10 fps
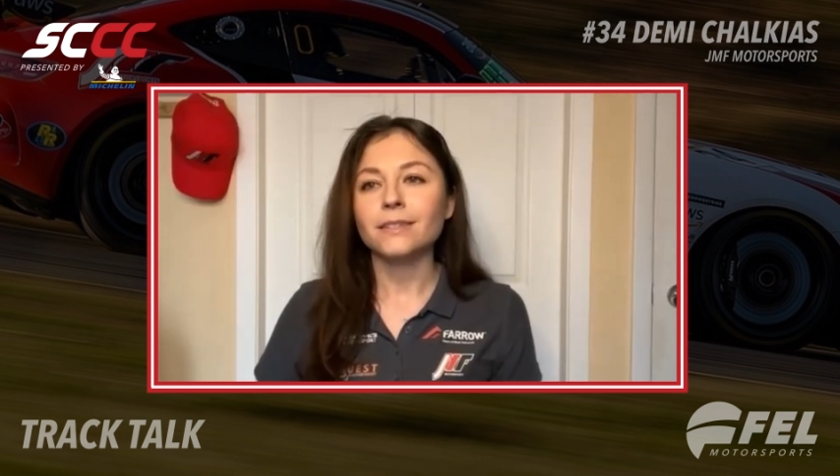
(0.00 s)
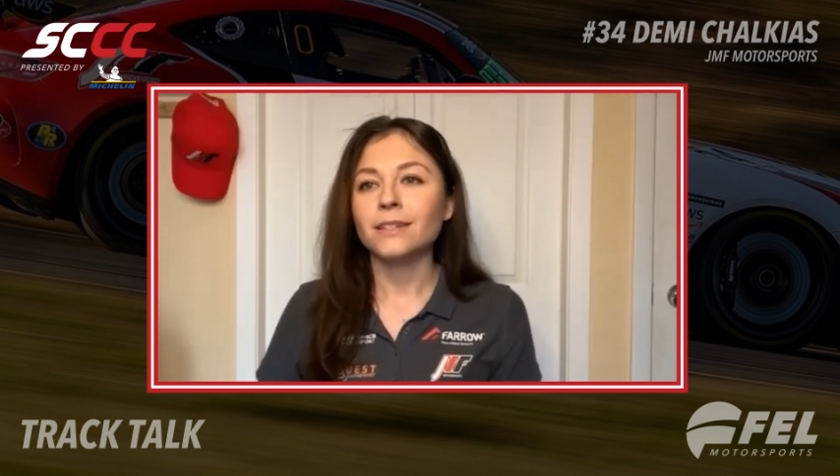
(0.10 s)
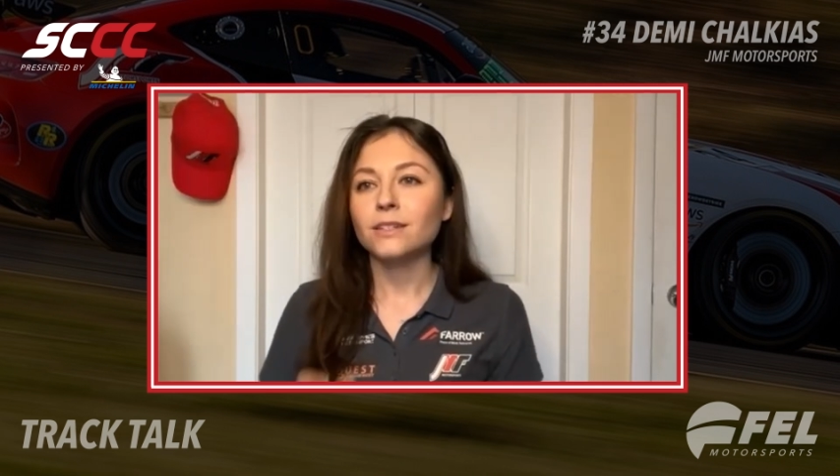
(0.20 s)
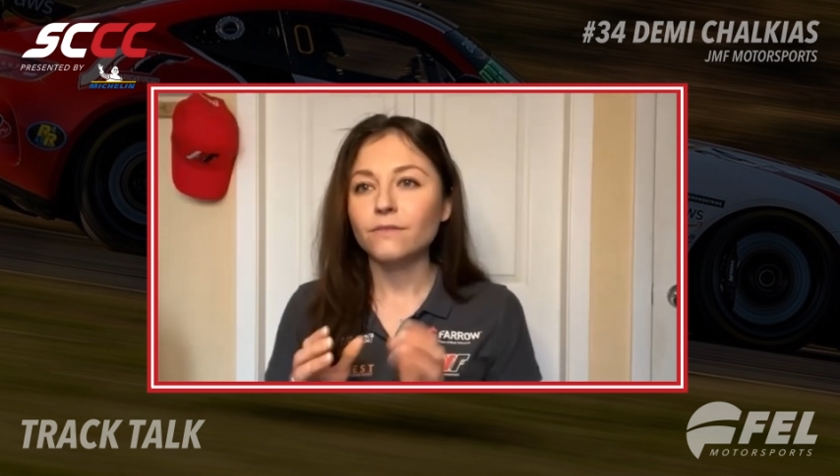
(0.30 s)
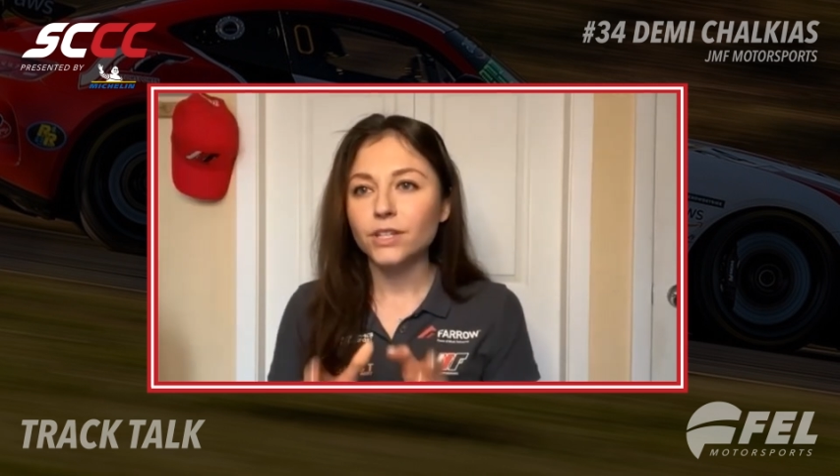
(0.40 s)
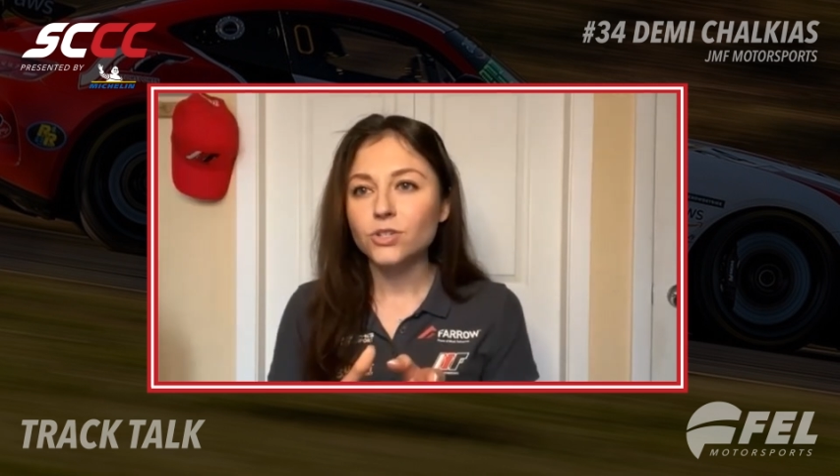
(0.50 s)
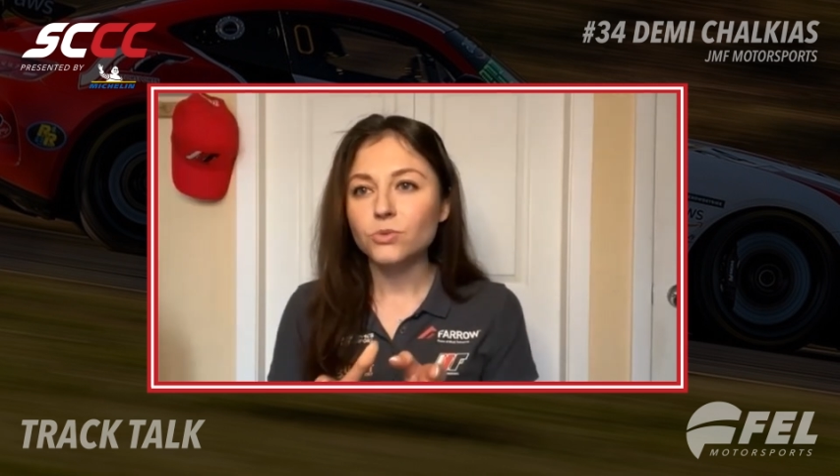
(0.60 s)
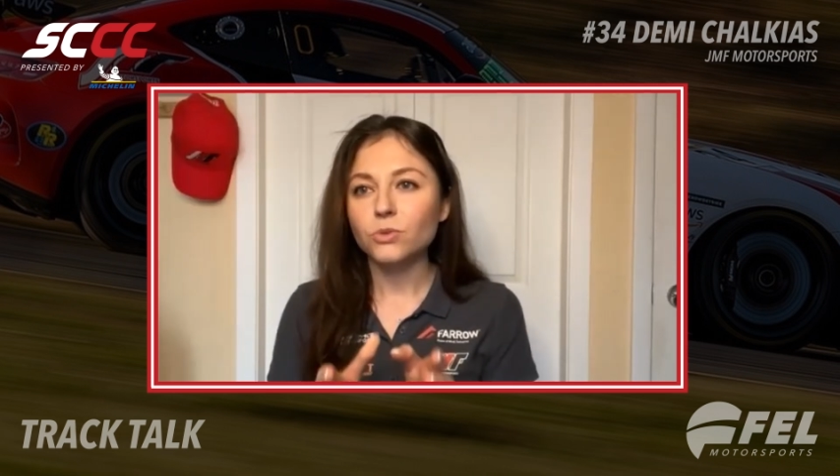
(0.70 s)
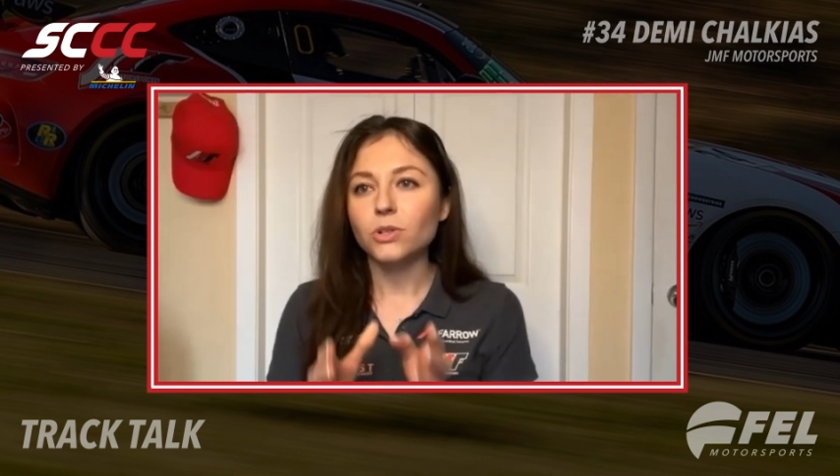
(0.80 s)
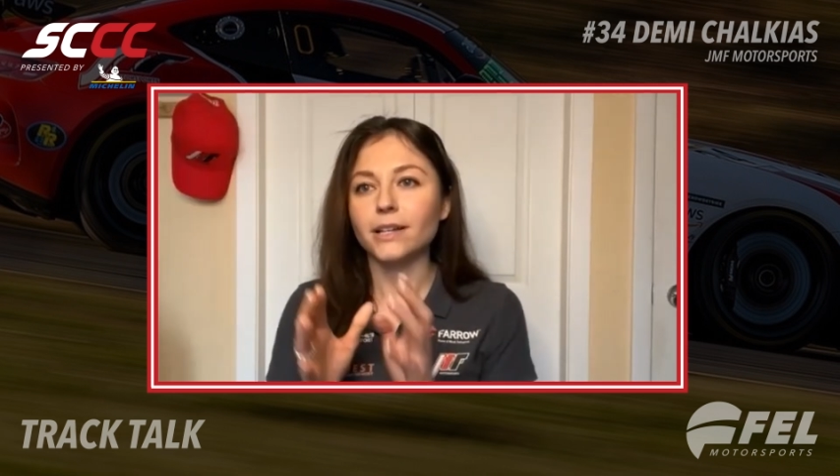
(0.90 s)
an
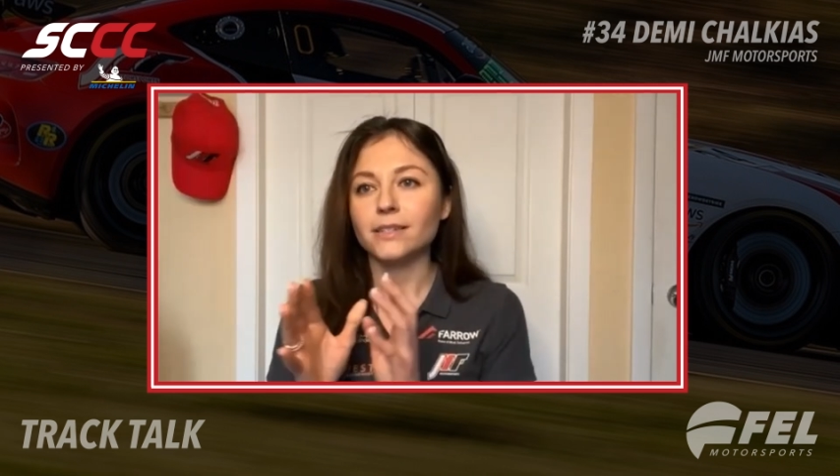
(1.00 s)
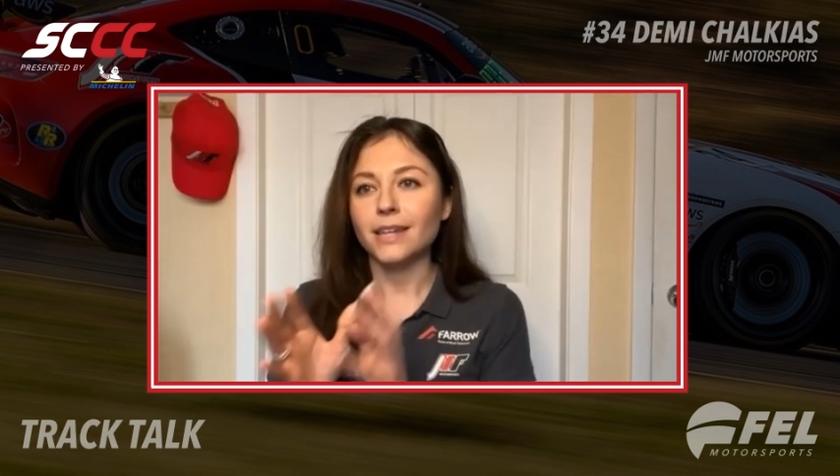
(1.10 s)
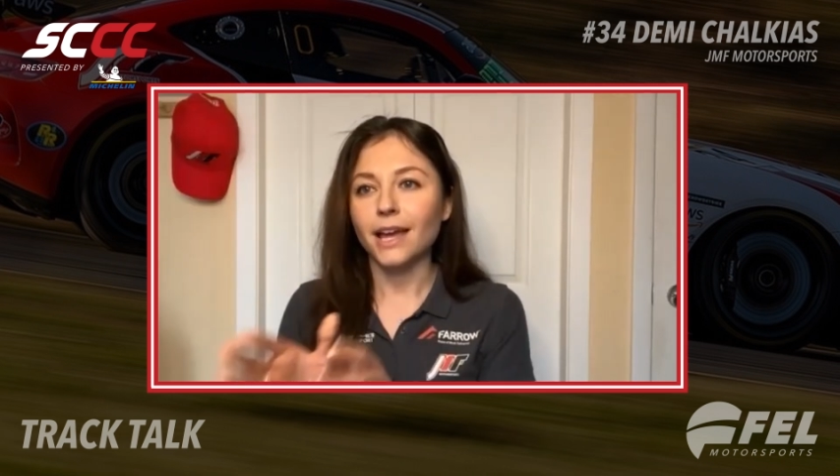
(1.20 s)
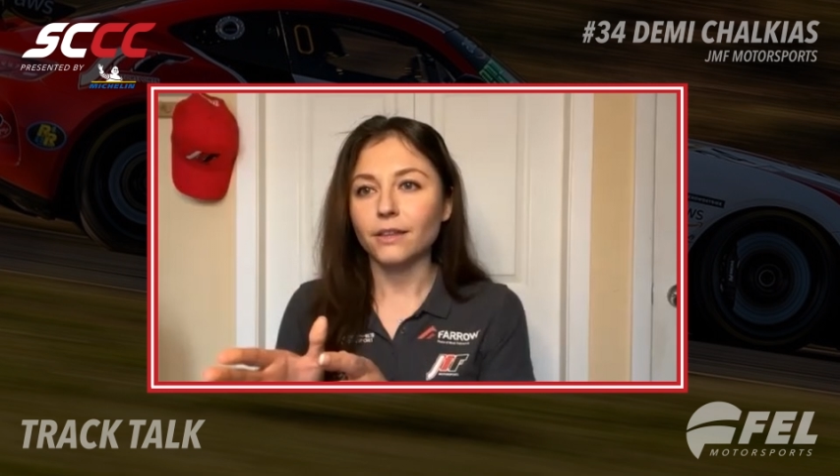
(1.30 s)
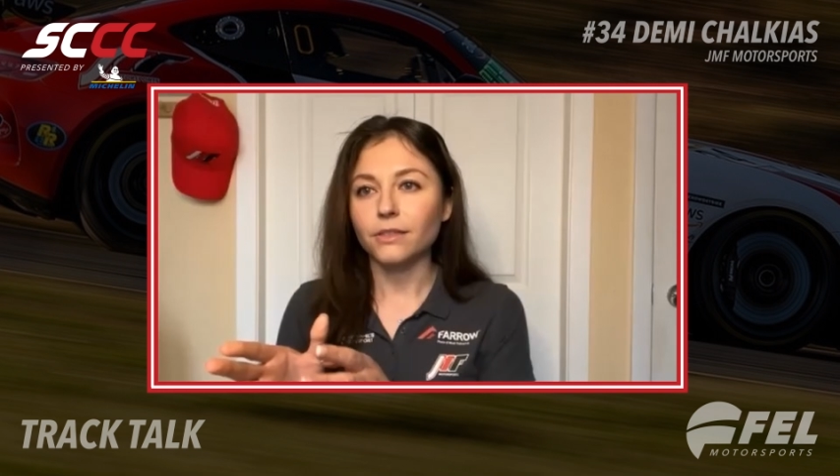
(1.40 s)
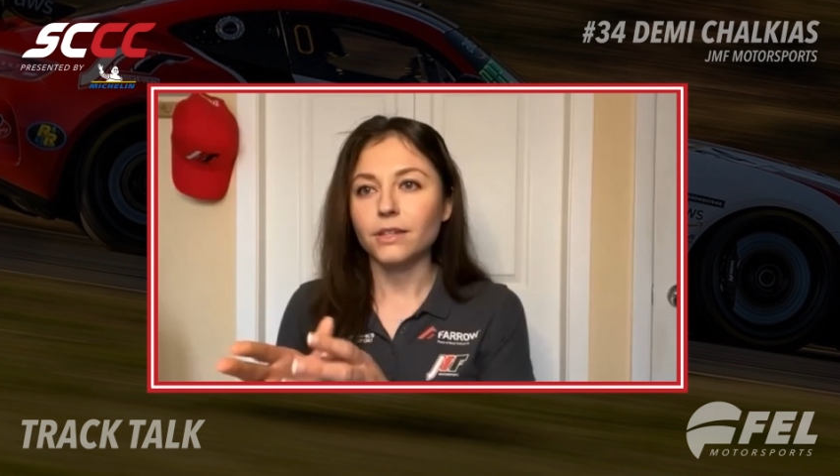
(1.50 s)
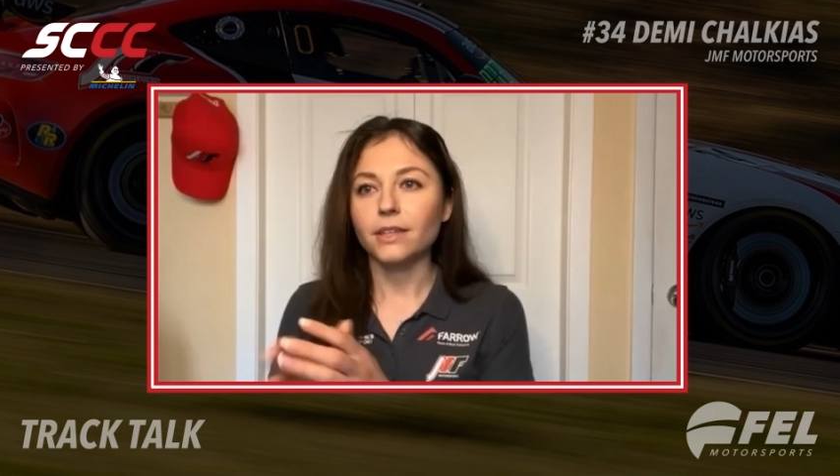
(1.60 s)
individual, as an athlete.